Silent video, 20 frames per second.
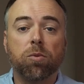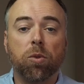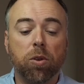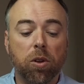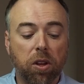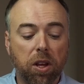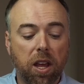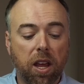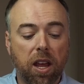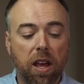We're
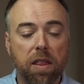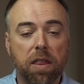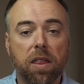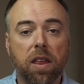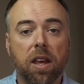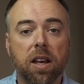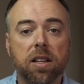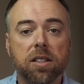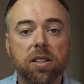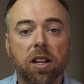looking at
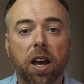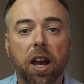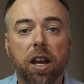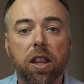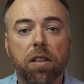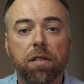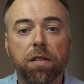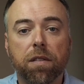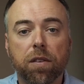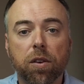things
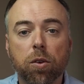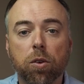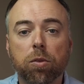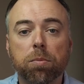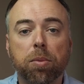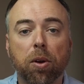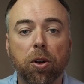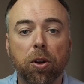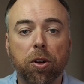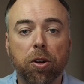like the fuel
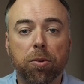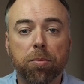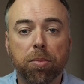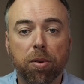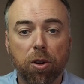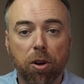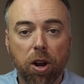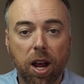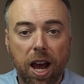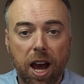burn
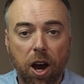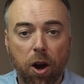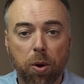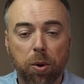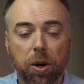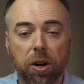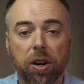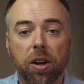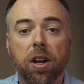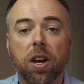per
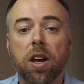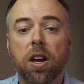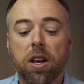hour,